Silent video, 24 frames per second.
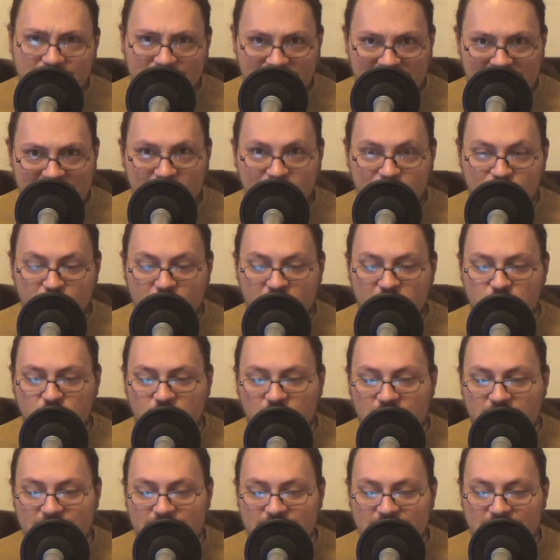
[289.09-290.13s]
that
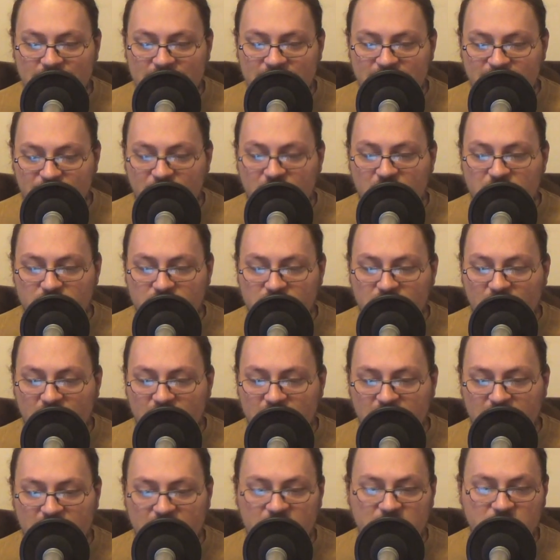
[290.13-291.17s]
prejudice is very
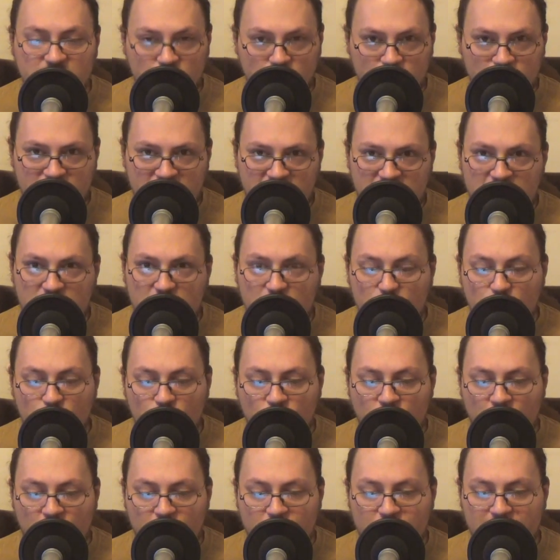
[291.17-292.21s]
likely to be
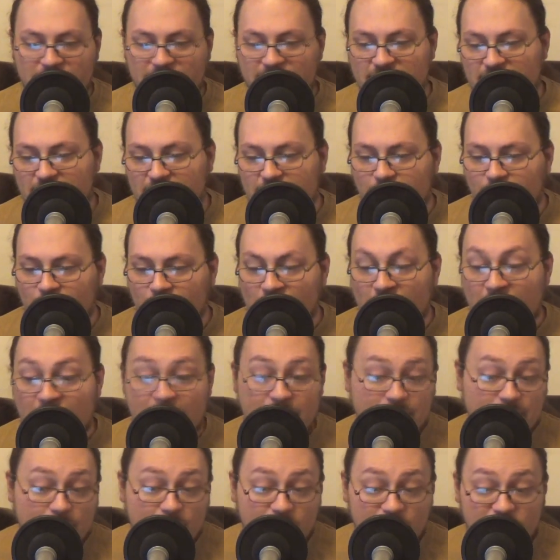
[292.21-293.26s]
warranted.
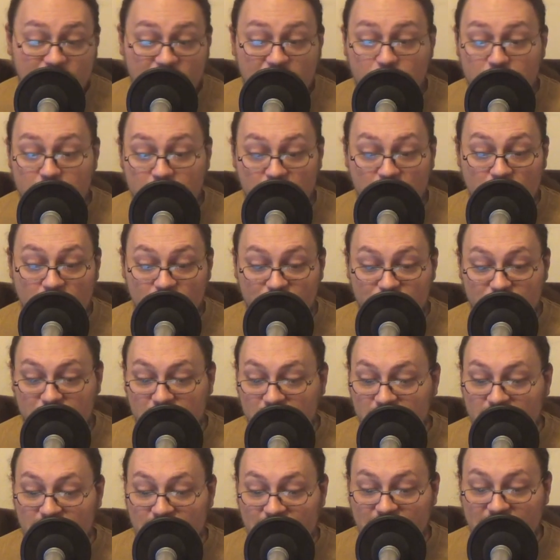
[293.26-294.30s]
And I'm very
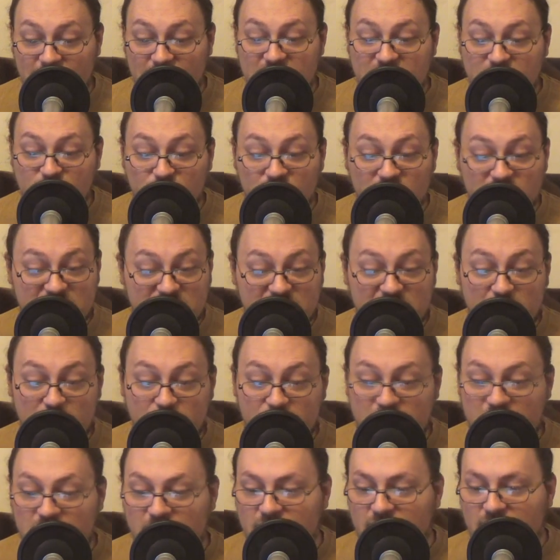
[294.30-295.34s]
confident that this will still
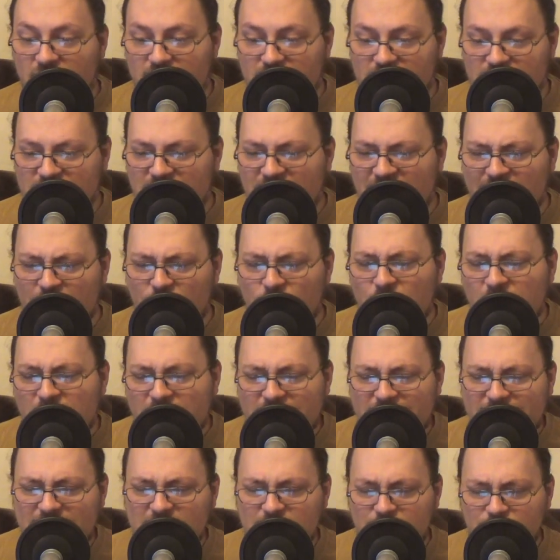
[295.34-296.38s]
be the case now,
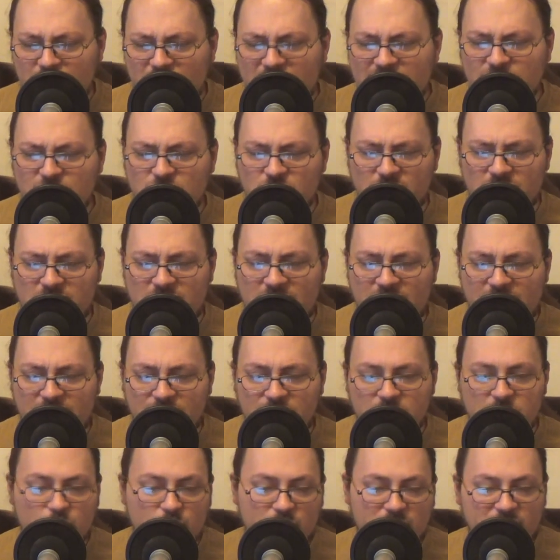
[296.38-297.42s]
especially
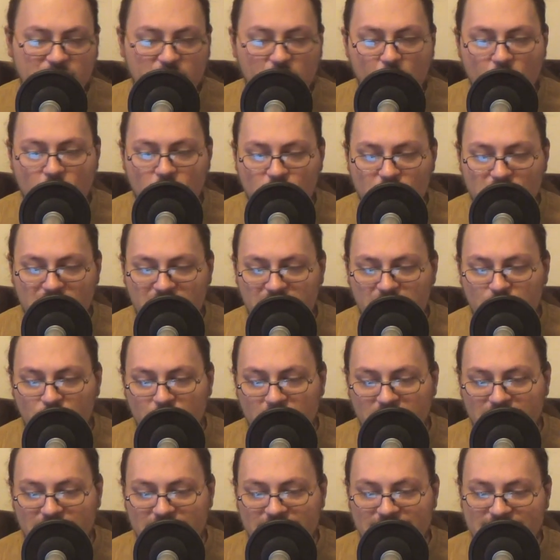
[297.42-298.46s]
after we've already
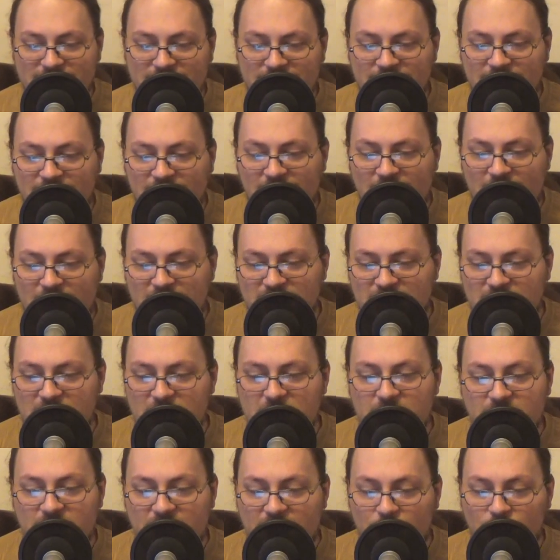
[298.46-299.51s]
witnessed in the last
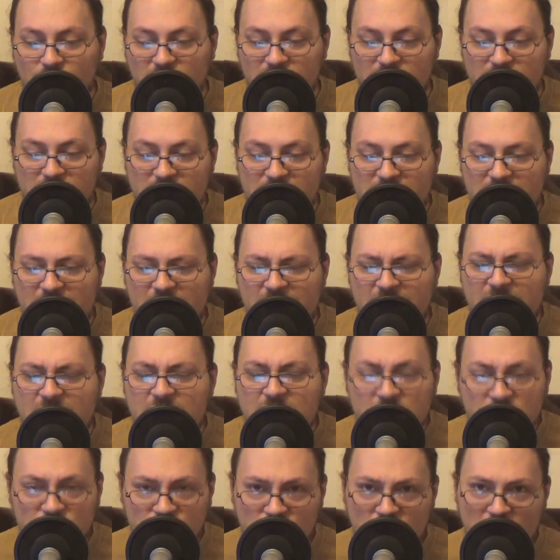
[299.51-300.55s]
year how the media
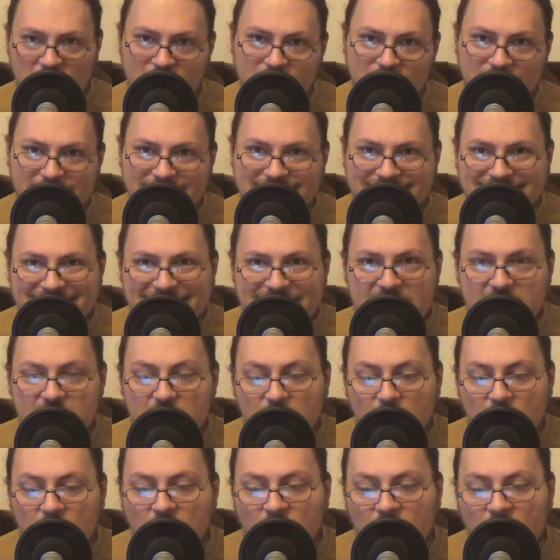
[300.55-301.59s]
shamelessly
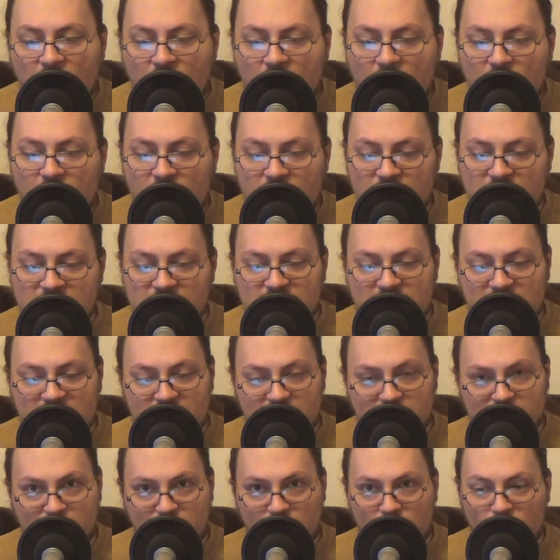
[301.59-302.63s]
lies in
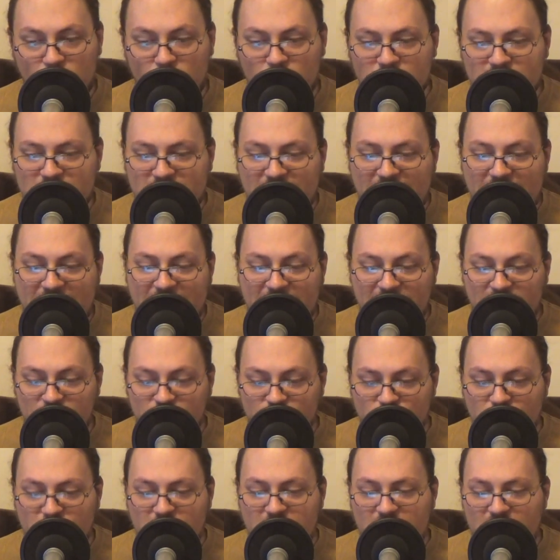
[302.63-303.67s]
the polls
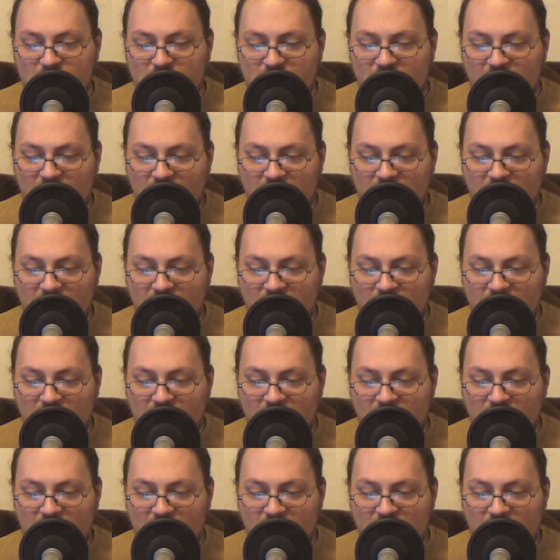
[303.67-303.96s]
and really